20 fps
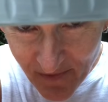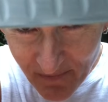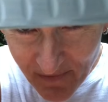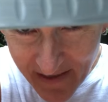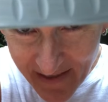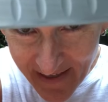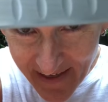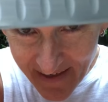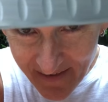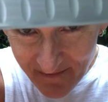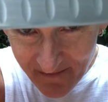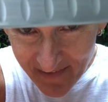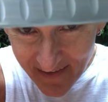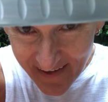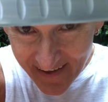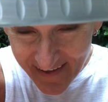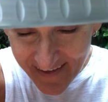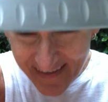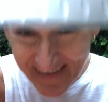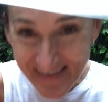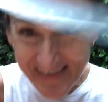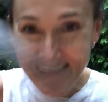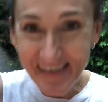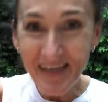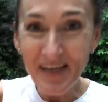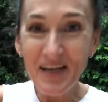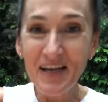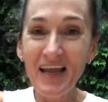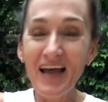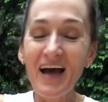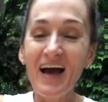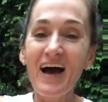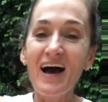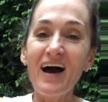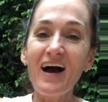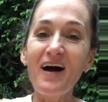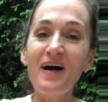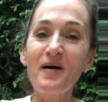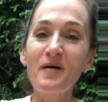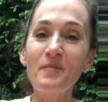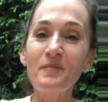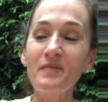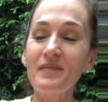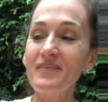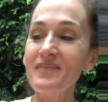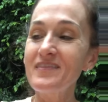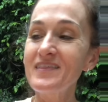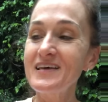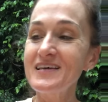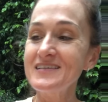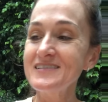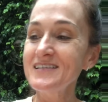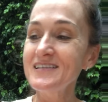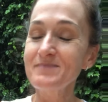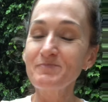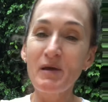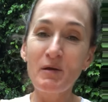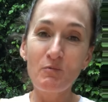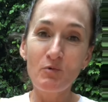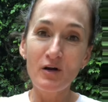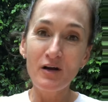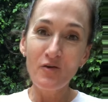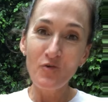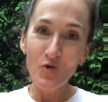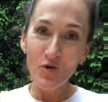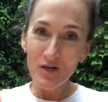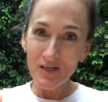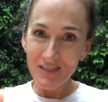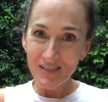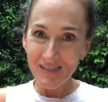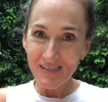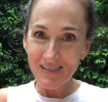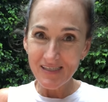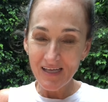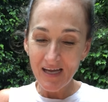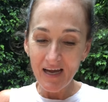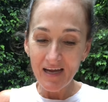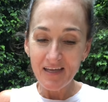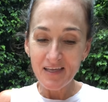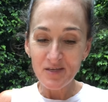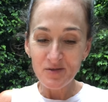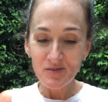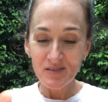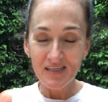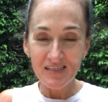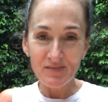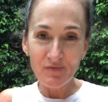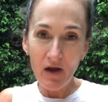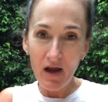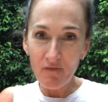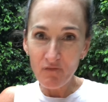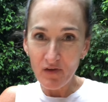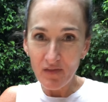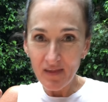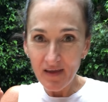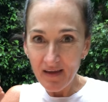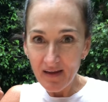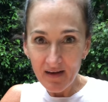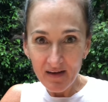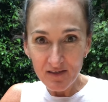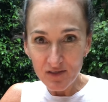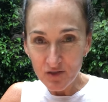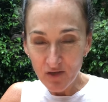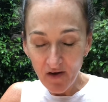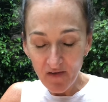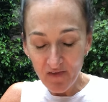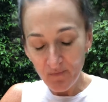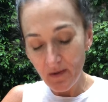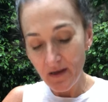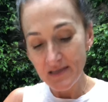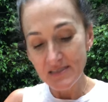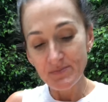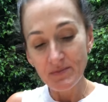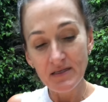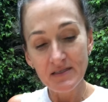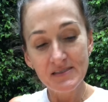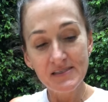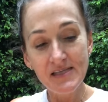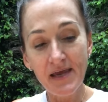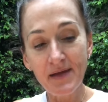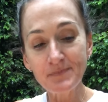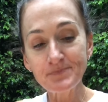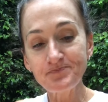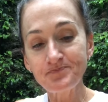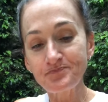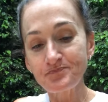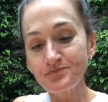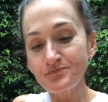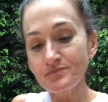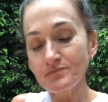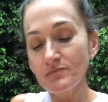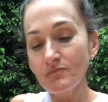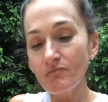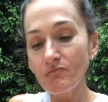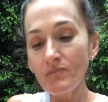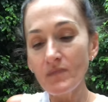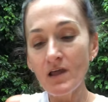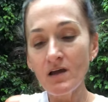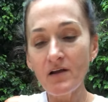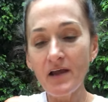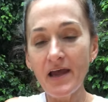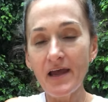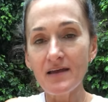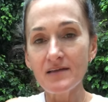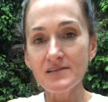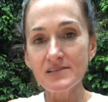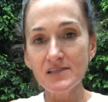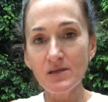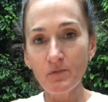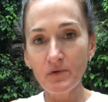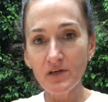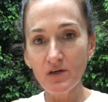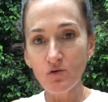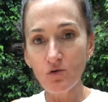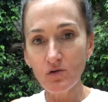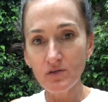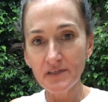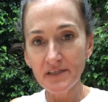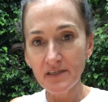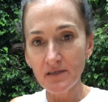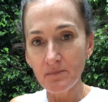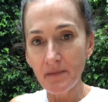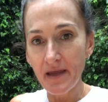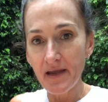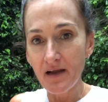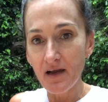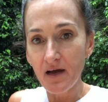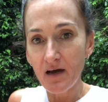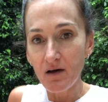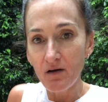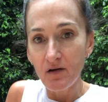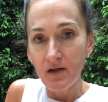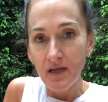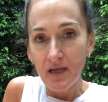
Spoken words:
my name. There, you can see it. This is my workhorse. I use this for everything, and it drives my husband insane. Okay, so when you're holding your mango,